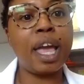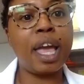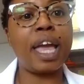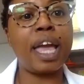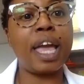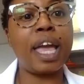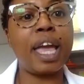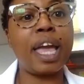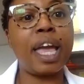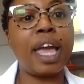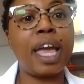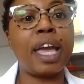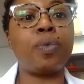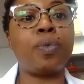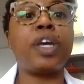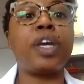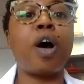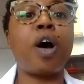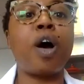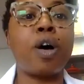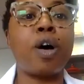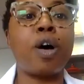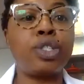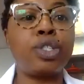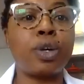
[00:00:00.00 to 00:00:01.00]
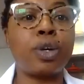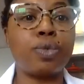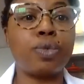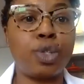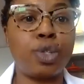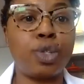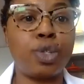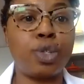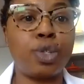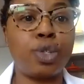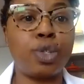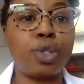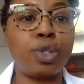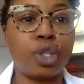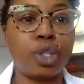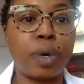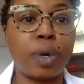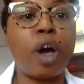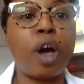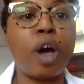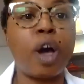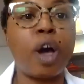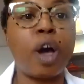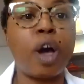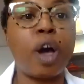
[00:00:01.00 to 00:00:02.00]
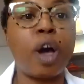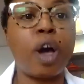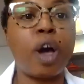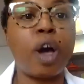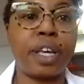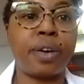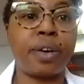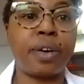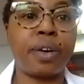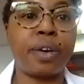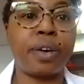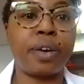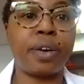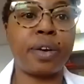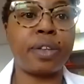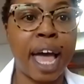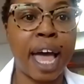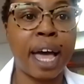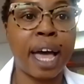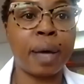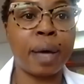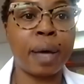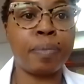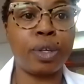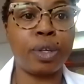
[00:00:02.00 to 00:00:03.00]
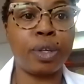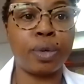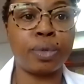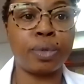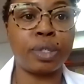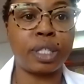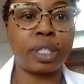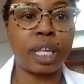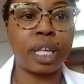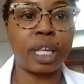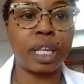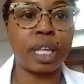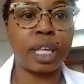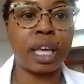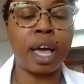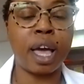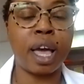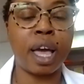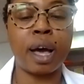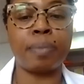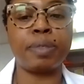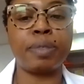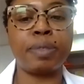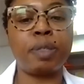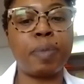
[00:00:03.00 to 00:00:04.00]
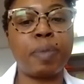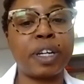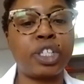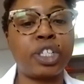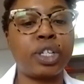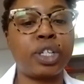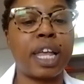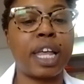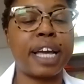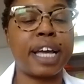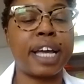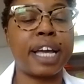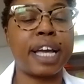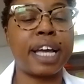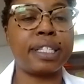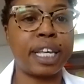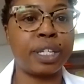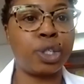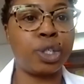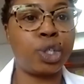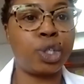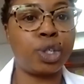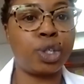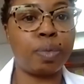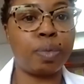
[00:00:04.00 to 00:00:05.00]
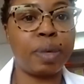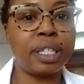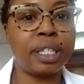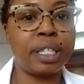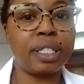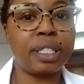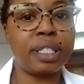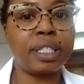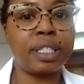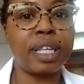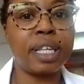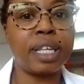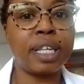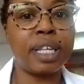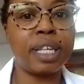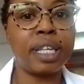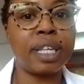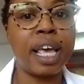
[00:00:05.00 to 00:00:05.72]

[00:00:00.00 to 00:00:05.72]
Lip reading: and we also do it on purpose here in the lab using specialized instruments.